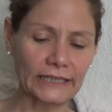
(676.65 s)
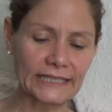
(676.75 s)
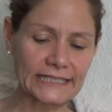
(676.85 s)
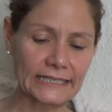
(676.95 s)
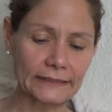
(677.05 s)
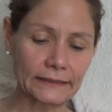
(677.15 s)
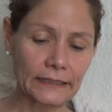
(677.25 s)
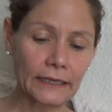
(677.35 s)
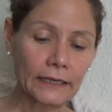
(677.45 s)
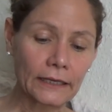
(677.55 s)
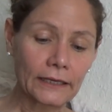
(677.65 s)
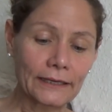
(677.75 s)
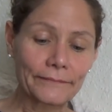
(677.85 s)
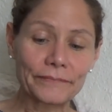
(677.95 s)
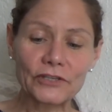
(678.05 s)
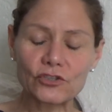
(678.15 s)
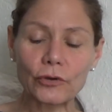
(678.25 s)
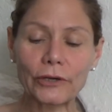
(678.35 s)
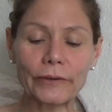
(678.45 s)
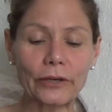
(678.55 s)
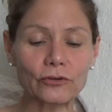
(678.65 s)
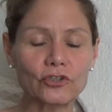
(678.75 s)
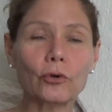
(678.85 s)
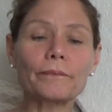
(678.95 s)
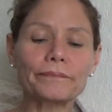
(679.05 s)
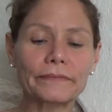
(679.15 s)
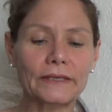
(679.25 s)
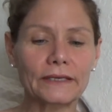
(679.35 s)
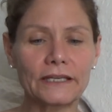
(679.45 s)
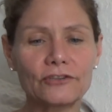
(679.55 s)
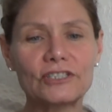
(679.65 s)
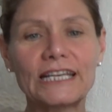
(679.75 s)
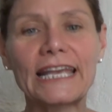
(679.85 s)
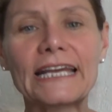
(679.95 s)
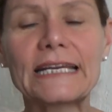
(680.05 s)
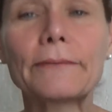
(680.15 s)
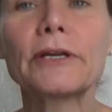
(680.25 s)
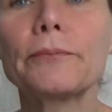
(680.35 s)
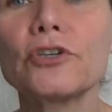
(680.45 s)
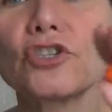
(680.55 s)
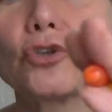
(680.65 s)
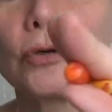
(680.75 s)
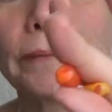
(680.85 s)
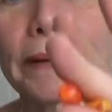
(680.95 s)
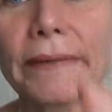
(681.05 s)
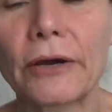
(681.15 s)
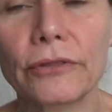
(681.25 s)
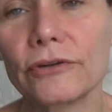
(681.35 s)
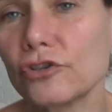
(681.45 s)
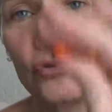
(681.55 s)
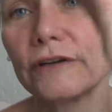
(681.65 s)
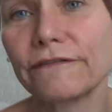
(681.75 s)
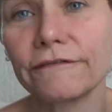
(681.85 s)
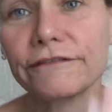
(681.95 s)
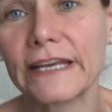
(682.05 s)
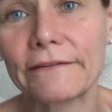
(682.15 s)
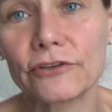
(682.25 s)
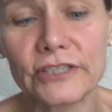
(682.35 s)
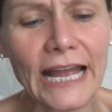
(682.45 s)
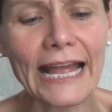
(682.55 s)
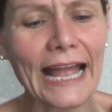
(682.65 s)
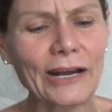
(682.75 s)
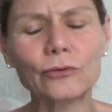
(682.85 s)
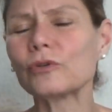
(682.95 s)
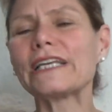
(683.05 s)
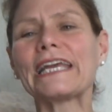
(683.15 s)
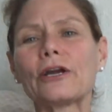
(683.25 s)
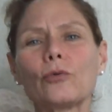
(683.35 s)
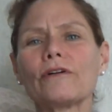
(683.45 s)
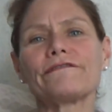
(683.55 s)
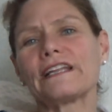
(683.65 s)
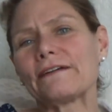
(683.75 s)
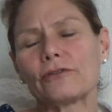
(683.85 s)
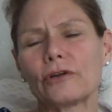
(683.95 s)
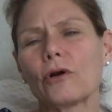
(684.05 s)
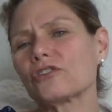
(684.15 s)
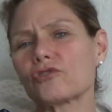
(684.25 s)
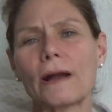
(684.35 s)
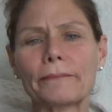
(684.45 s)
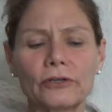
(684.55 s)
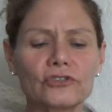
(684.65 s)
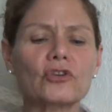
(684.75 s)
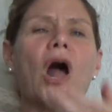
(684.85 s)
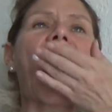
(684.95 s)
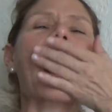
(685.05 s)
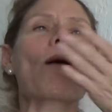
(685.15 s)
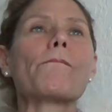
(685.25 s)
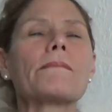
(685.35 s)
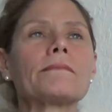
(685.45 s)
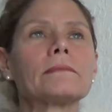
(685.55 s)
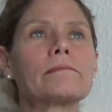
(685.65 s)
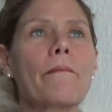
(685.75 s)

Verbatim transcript: Let's eat. So here we go. So, here's the candy. I'm going to put two in my mouth. They're two different flavors. I, I don't really care what flavor. They're all tropical. So mm.